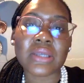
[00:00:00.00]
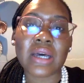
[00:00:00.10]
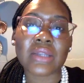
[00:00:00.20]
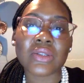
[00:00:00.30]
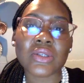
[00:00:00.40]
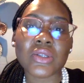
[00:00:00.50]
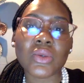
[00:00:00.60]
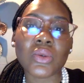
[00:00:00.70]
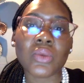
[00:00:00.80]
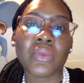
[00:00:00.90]
And
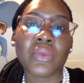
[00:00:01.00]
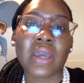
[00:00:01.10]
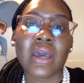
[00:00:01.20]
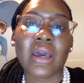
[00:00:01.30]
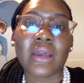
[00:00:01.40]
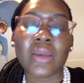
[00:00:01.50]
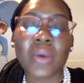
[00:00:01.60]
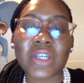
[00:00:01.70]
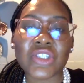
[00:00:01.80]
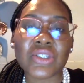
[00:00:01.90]
so the
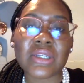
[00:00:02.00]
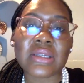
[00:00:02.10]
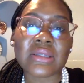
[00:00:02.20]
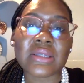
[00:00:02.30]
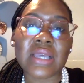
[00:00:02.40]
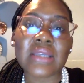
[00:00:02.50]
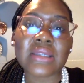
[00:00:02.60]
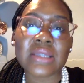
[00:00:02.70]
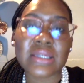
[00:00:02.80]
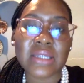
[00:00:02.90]
question is
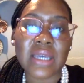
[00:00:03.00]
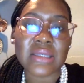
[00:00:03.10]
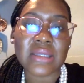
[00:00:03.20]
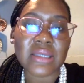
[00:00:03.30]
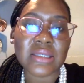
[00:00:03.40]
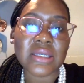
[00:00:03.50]
the DSSD